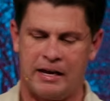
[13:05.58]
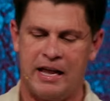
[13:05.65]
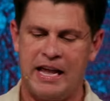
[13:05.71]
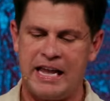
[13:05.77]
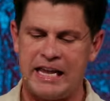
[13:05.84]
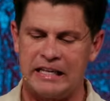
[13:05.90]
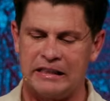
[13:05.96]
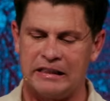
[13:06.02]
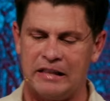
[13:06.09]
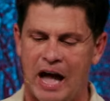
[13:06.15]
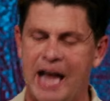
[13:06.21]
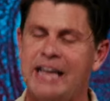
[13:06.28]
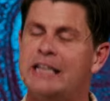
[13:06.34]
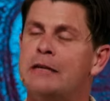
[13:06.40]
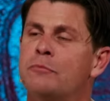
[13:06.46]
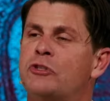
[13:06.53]
He
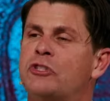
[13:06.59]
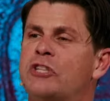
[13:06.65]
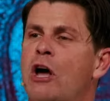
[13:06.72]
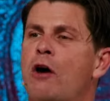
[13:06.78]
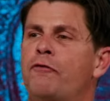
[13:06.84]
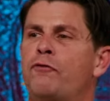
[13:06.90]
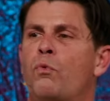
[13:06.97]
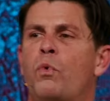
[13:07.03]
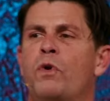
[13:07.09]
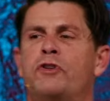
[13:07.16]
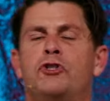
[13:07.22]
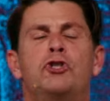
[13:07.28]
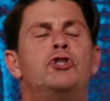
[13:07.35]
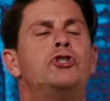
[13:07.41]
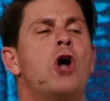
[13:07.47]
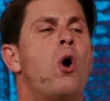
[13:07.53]
aligned himself with
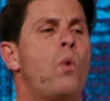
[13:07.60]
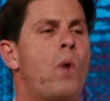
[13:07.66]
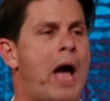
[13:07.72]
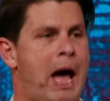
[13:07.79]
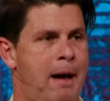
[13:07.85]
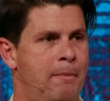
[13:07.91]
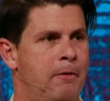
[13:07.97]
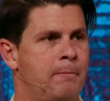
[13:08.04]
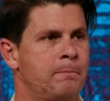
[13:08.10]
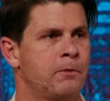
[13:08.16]
Joab,